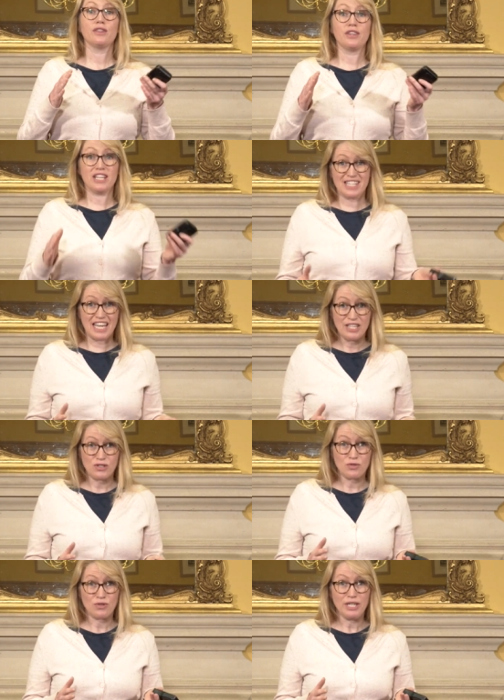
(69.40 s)
theatre
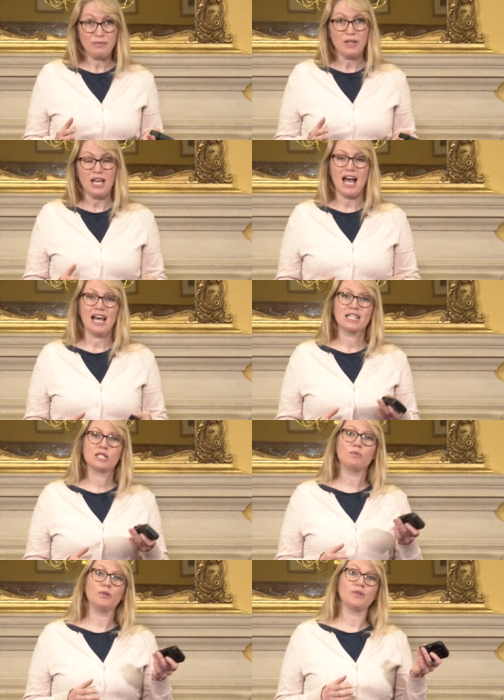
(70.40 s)
history and
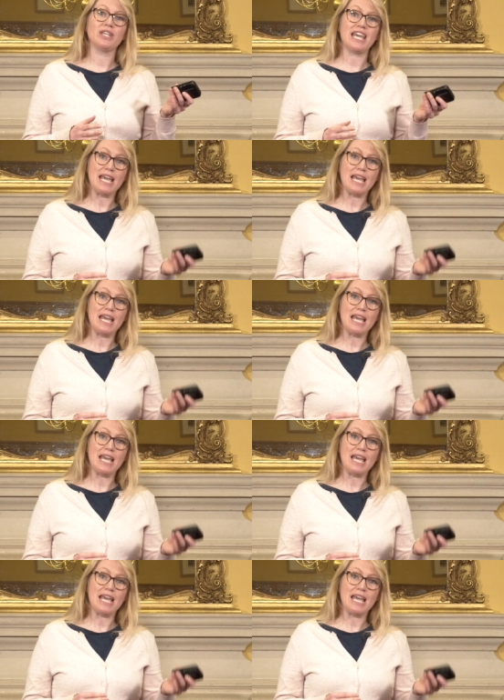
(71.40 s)
explore the